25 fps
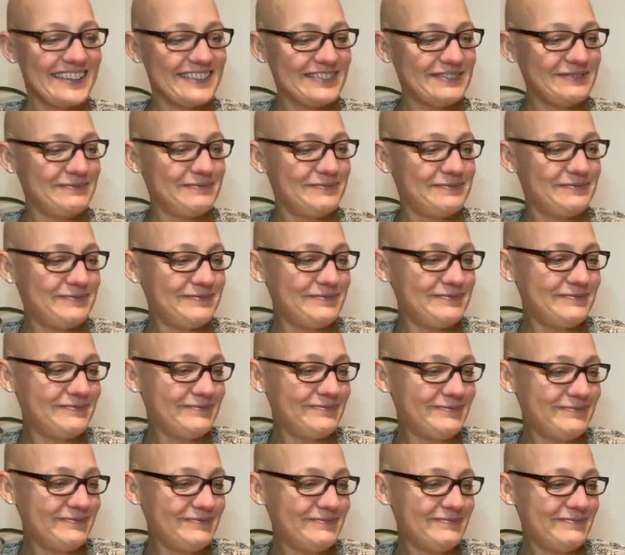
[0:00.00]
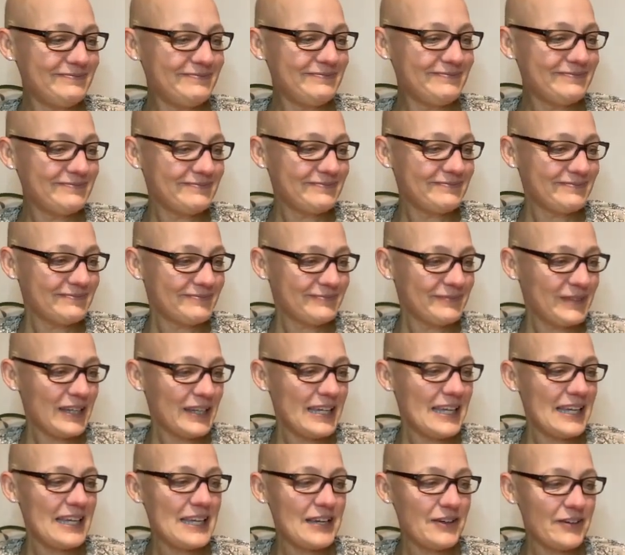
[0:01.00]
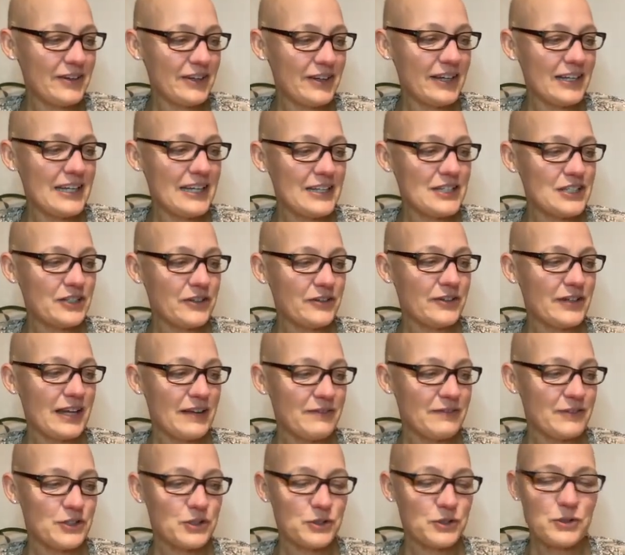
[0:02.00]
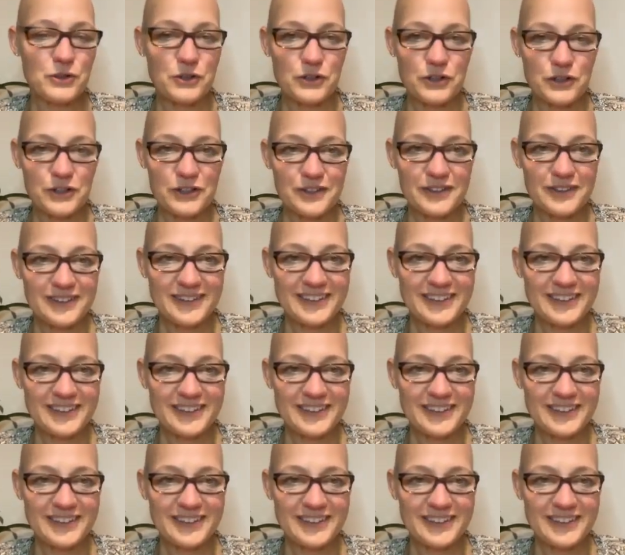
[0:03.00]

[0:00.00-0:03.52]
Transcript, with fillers: Mm-hmm. My ego and I need to go and have a talk.